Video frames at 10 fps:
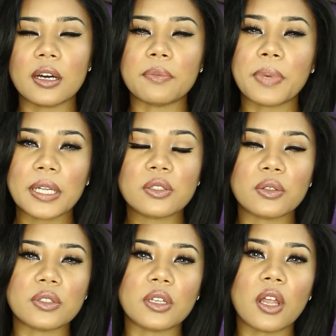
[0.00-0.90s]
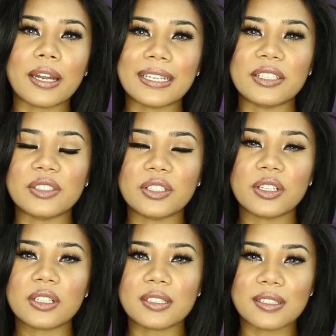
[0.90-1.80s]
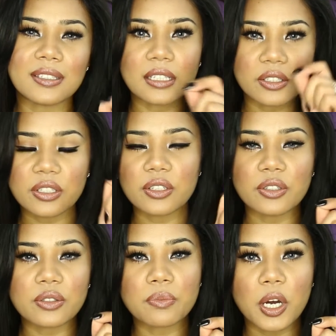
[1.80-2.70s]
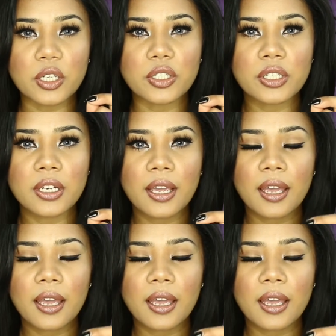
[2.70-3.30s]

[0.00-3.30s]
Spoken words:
a pencil is a lot easier because it's easier to smudge.